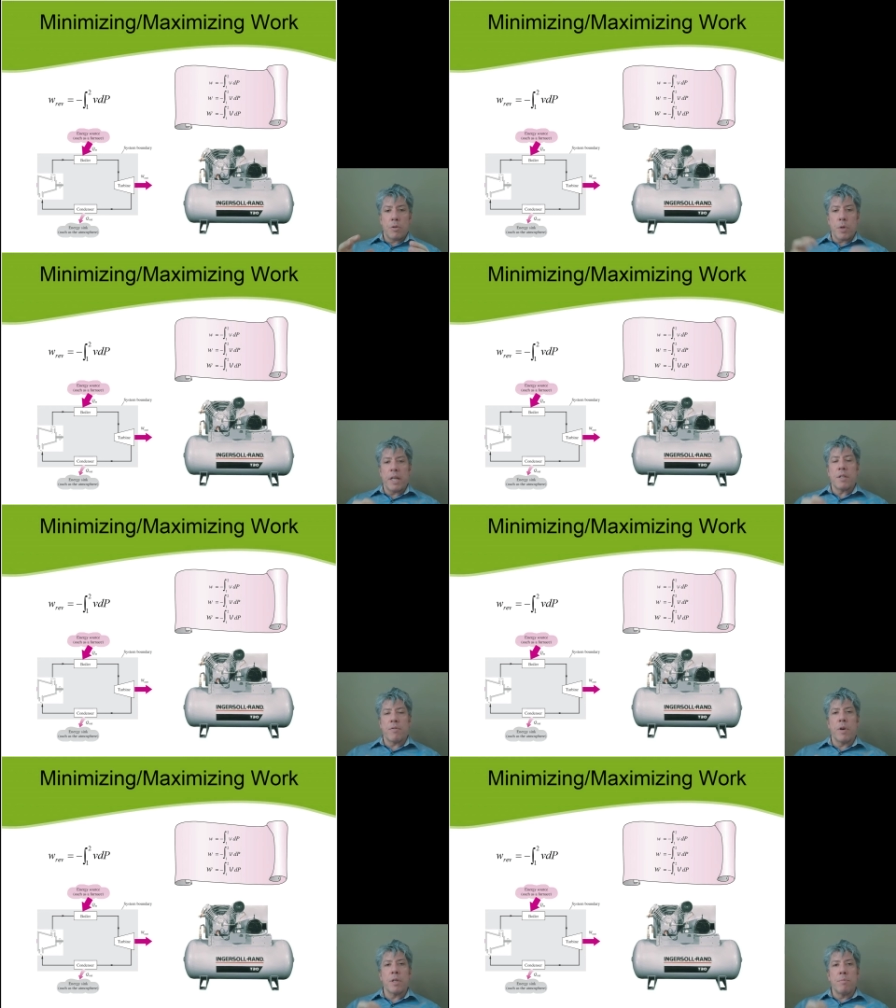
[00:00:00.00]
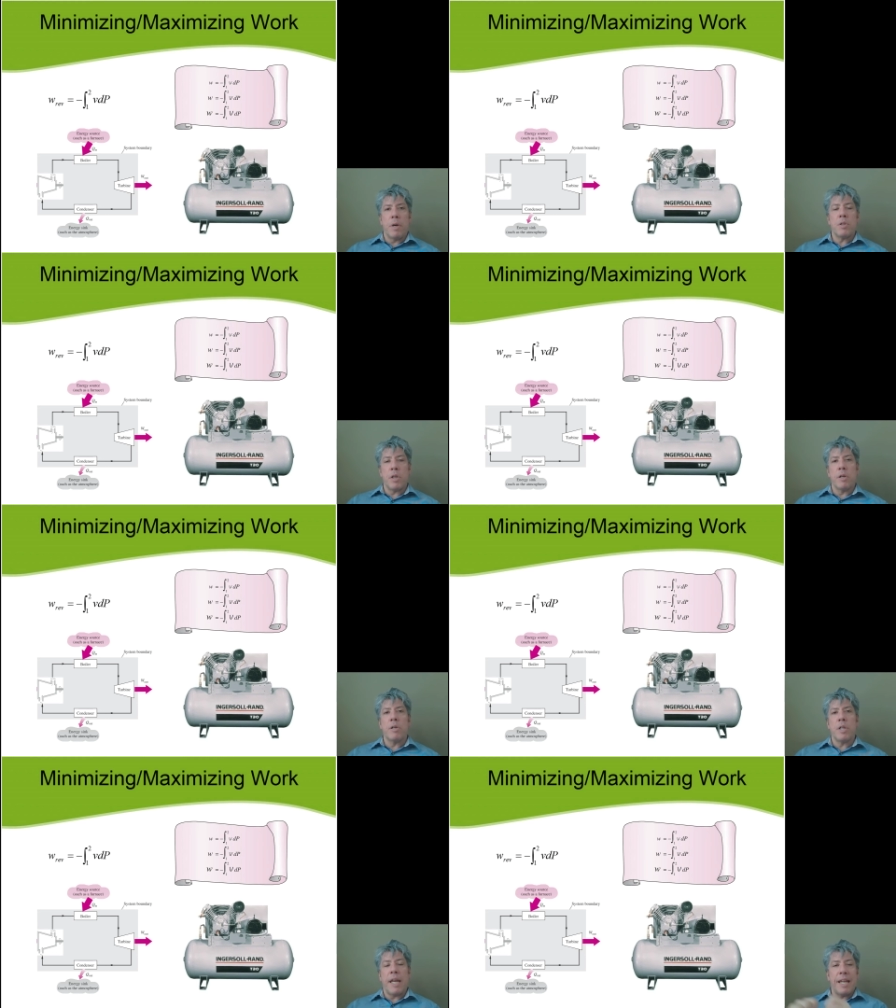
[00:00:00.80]
transfer as much
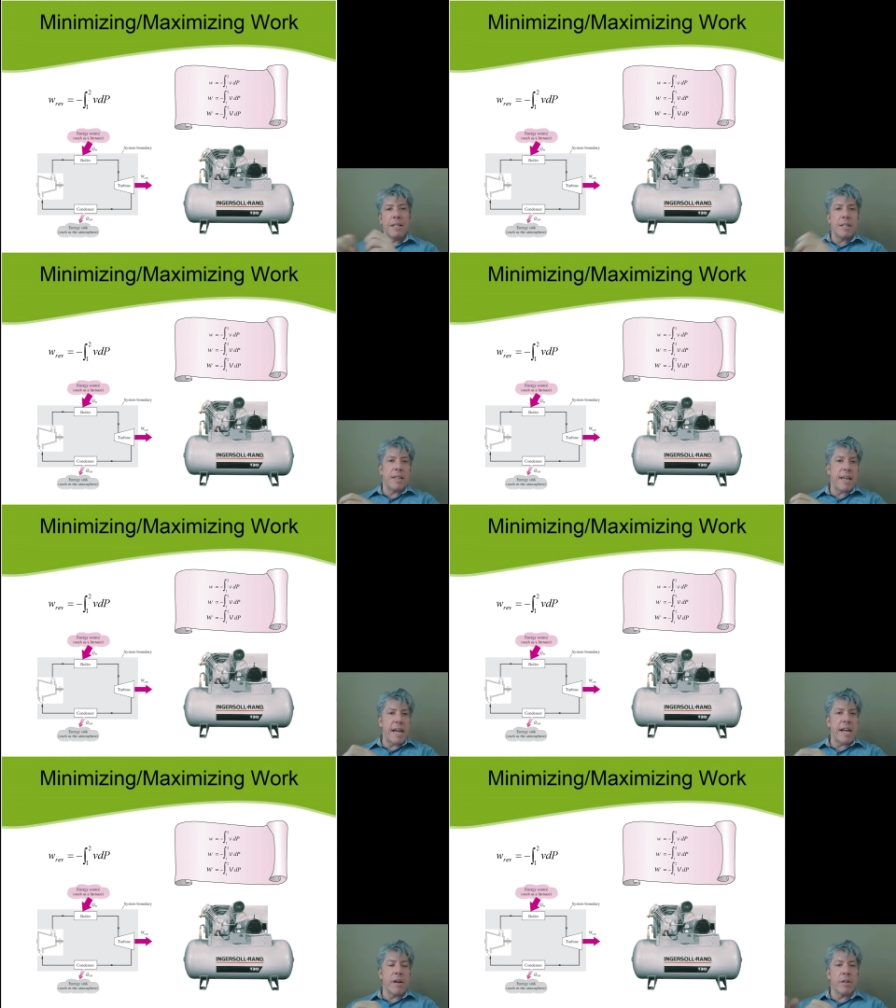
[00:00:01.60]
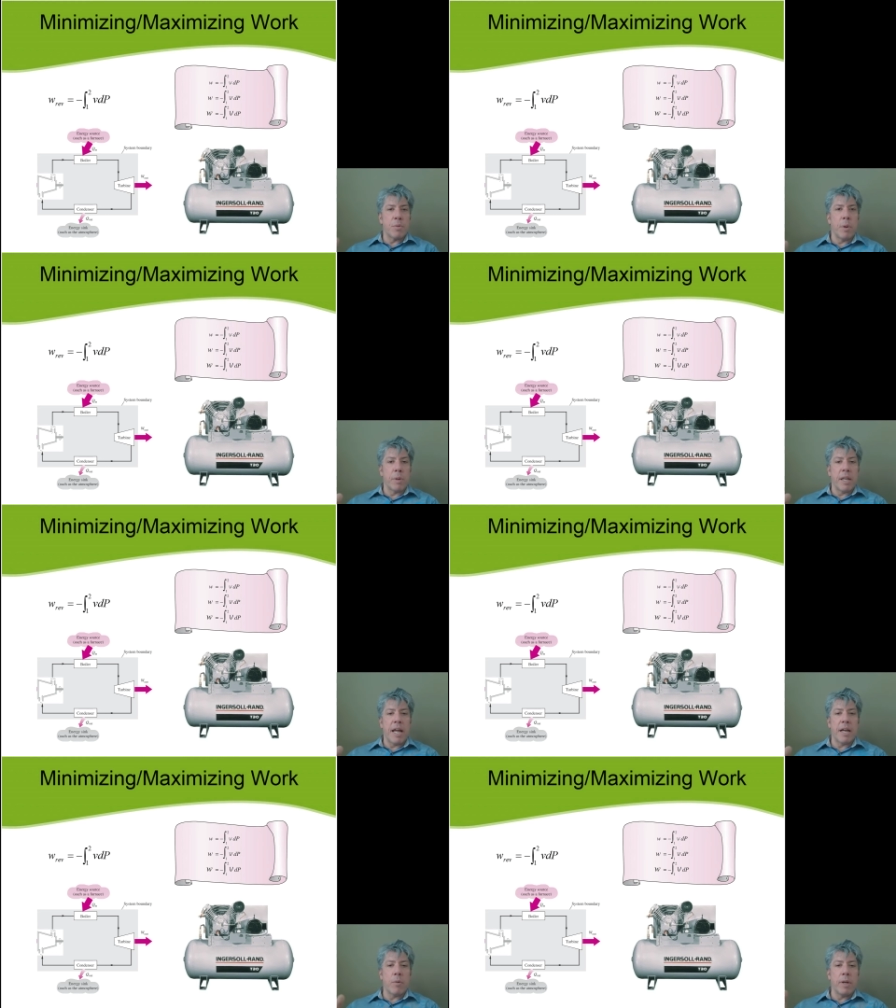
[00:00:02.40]
energy into the air as we would
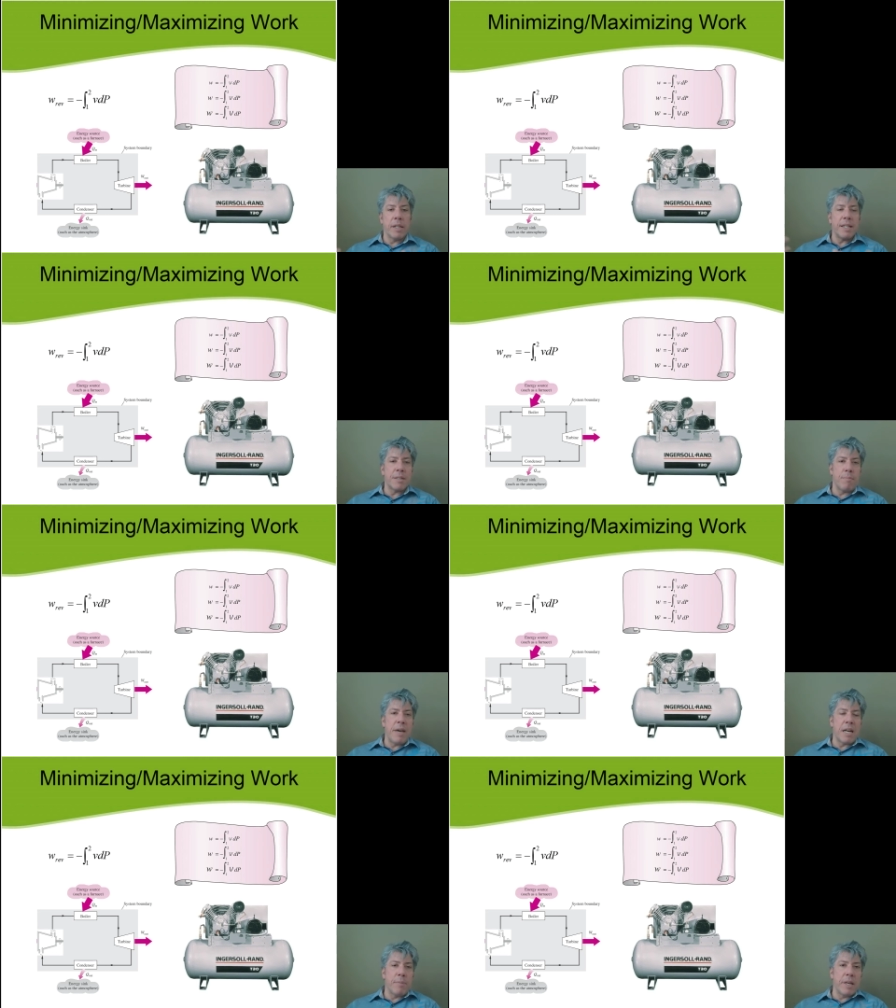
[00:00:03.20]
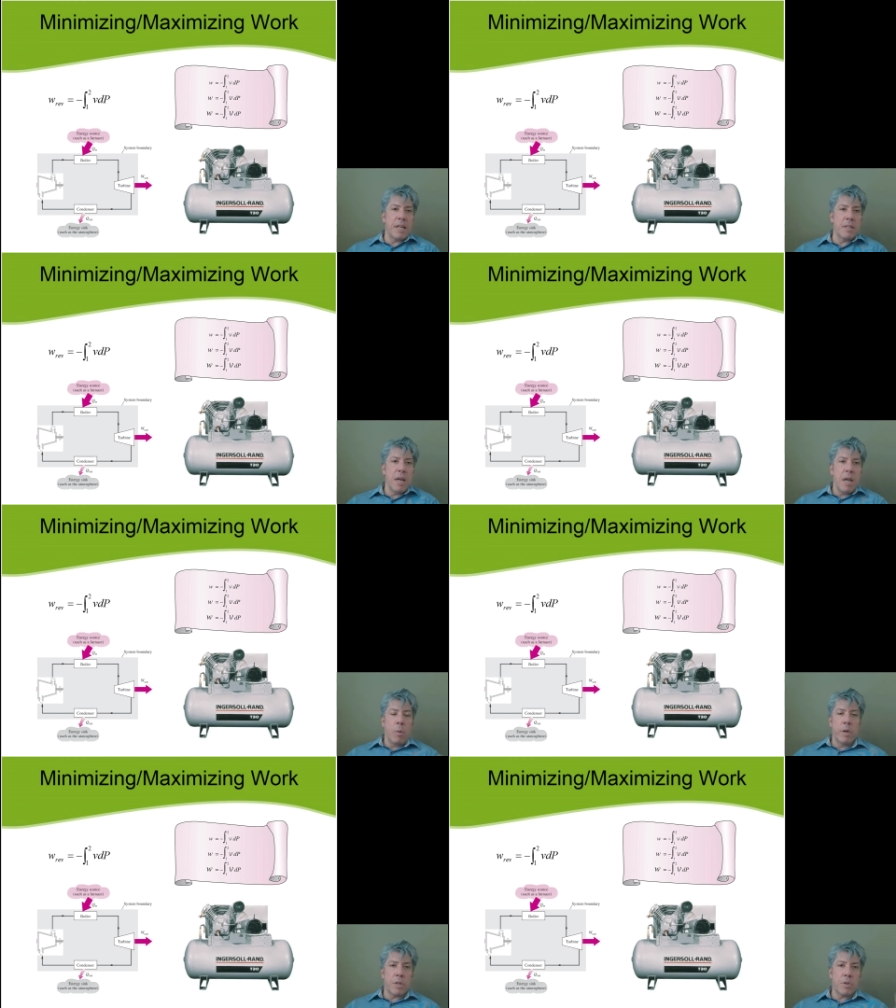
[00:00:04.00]
like. Well, it doesn't matter because
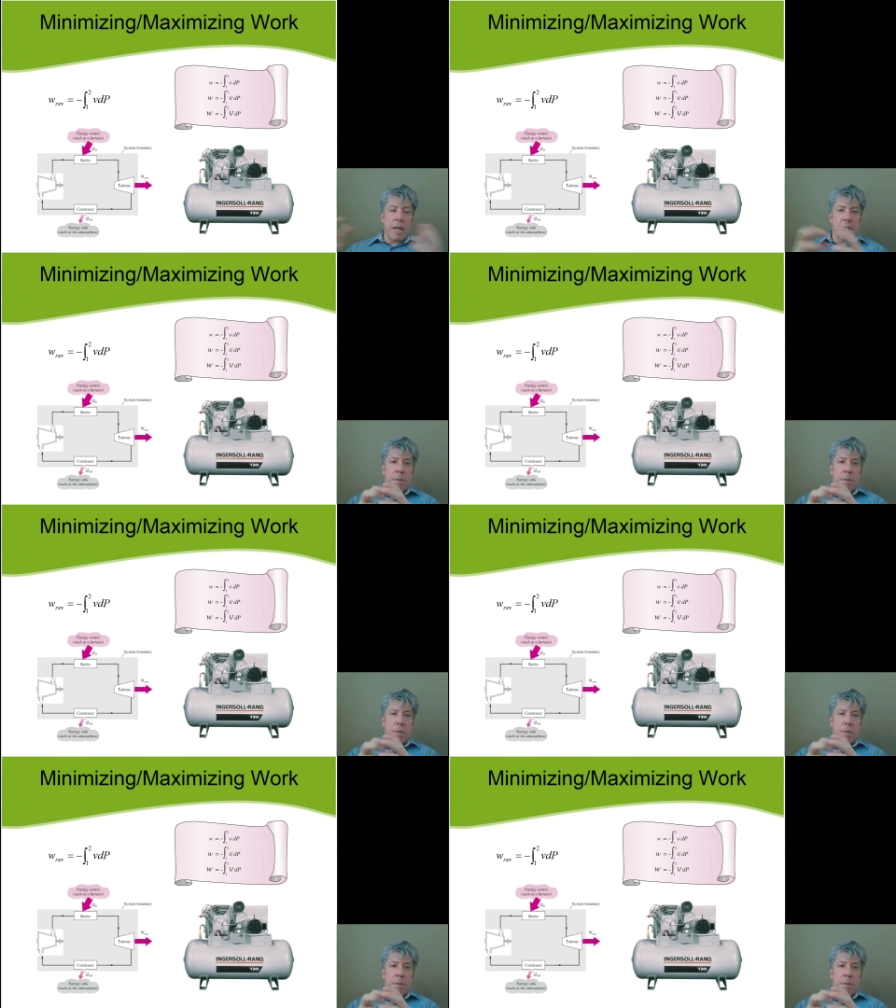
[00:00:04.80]
we're just trying to